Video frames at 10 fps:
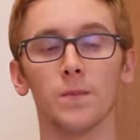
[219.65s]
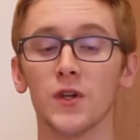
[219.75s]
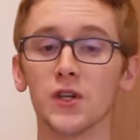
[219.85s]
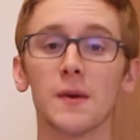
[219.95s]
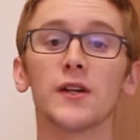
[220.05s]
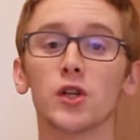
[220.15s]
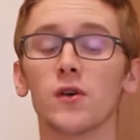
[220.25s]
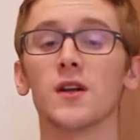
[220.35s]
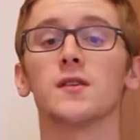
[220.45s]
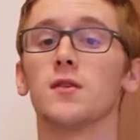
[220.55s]
This magic
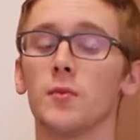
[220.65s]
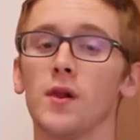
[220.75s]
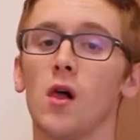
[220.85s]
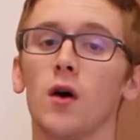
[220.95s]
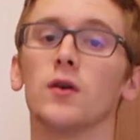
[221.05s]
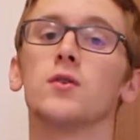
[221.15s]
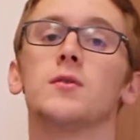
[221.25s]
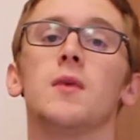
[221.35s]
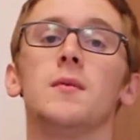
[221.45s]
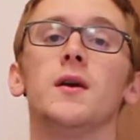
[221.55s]
trick is a little bit longer,
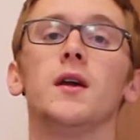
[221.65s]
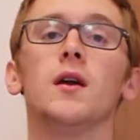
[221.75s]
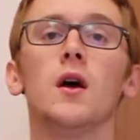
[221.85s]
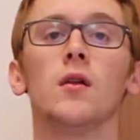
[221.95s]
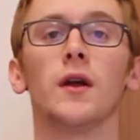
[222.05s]
so maybe